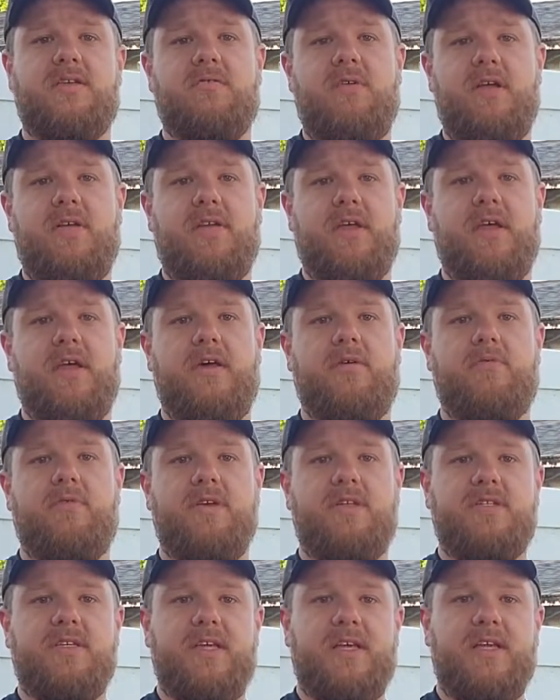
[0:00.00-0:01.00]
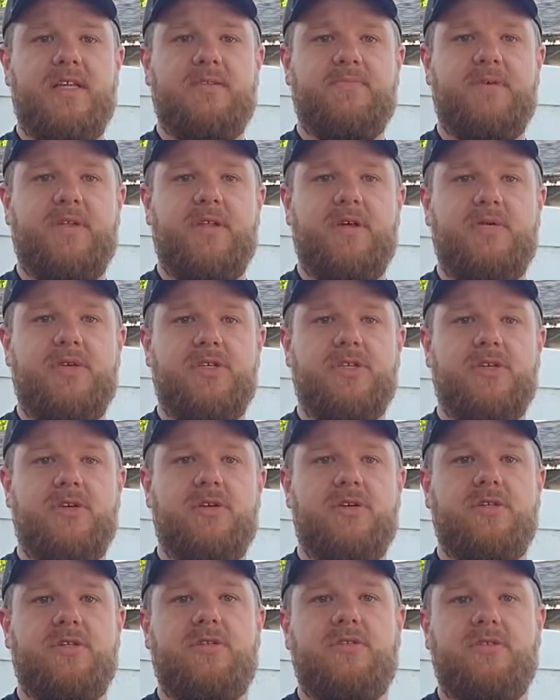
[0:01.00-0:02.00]
around it, and once it gets below a
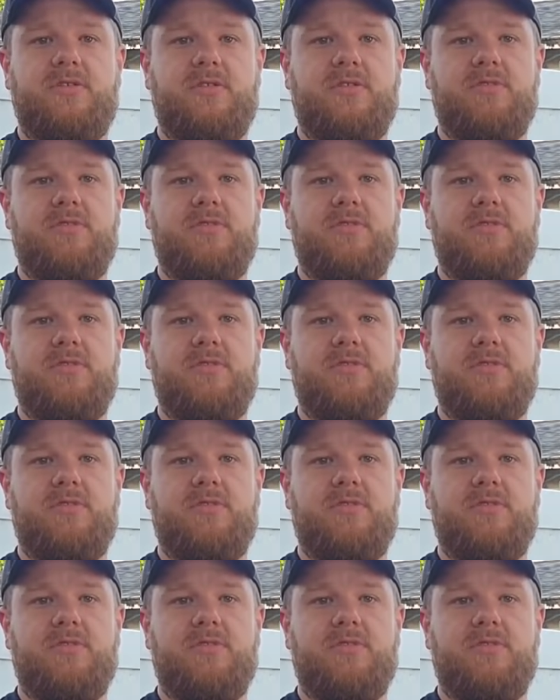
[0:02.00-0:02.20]
certain